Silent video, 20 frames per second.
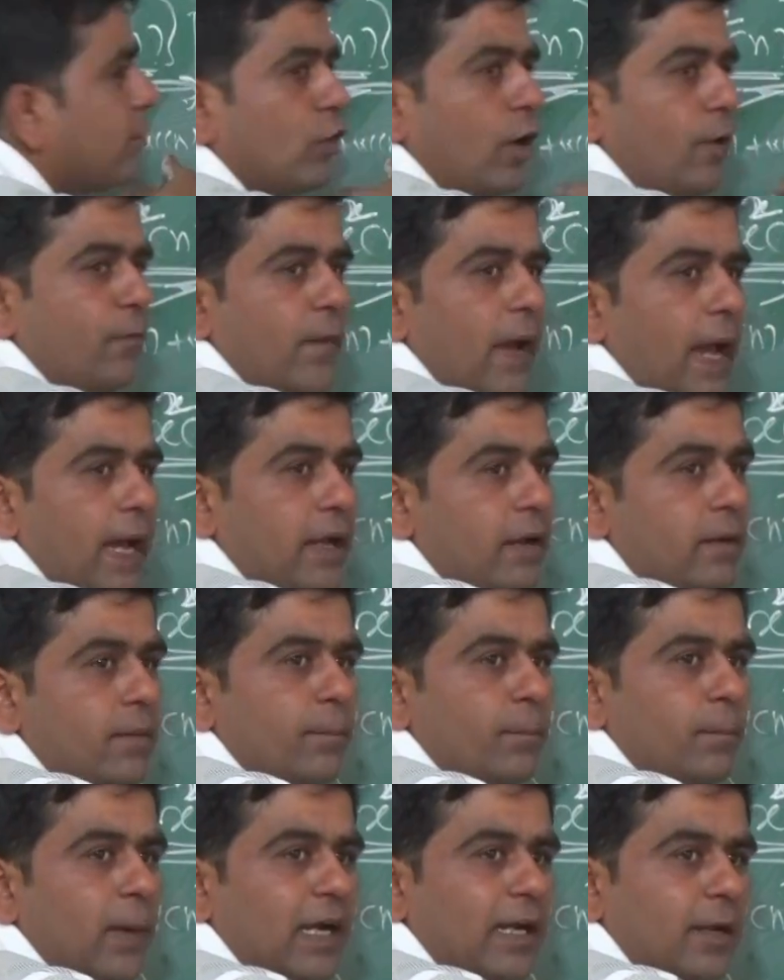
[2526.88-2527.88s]
of n
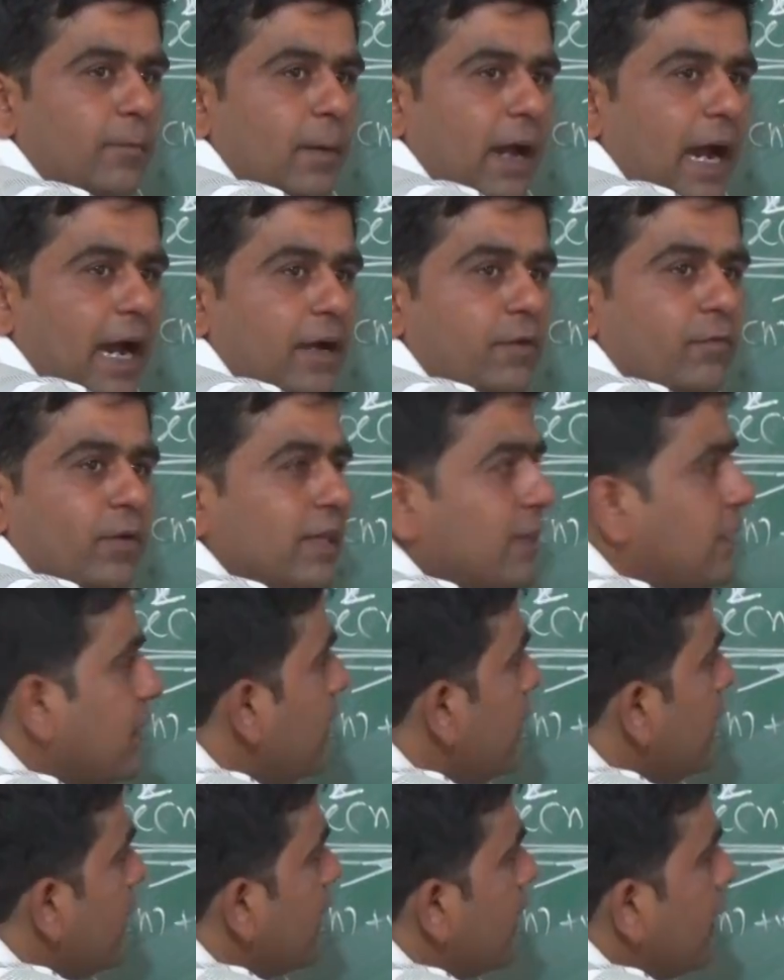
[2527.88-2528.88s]
multiplied with
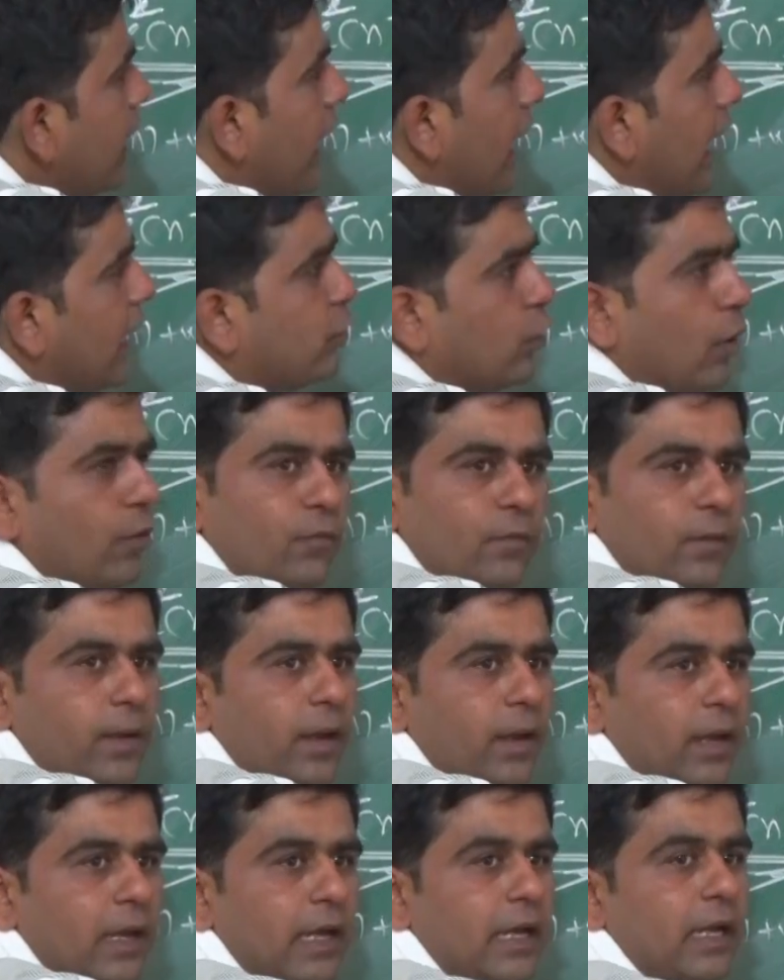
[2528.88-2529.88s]
h of
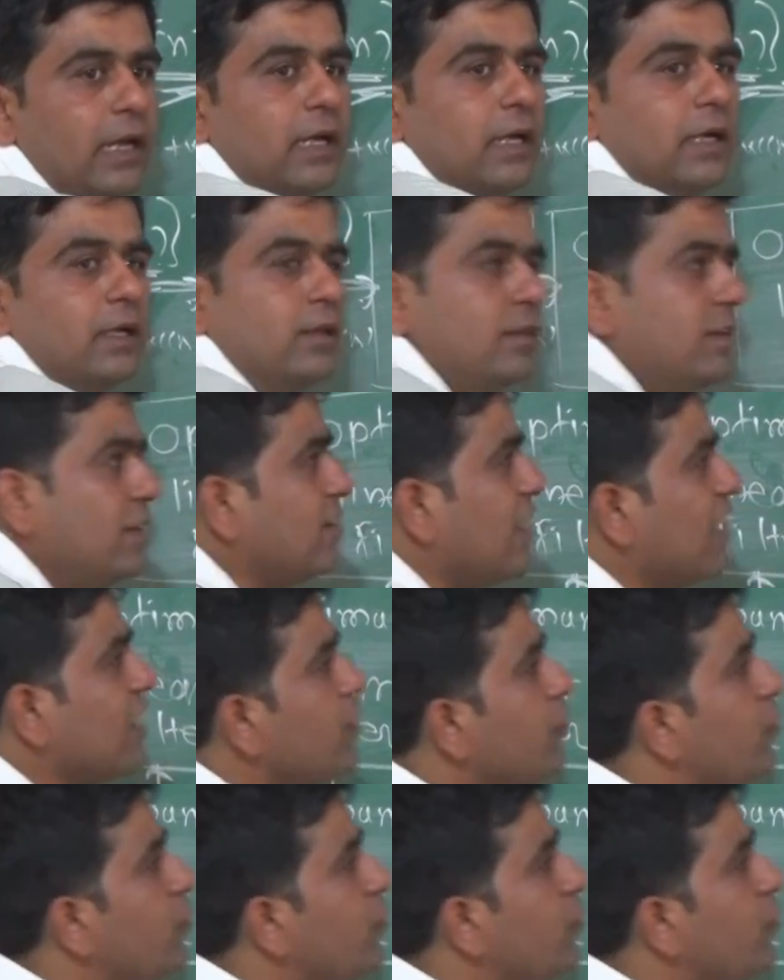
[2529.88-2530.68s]
k. These are the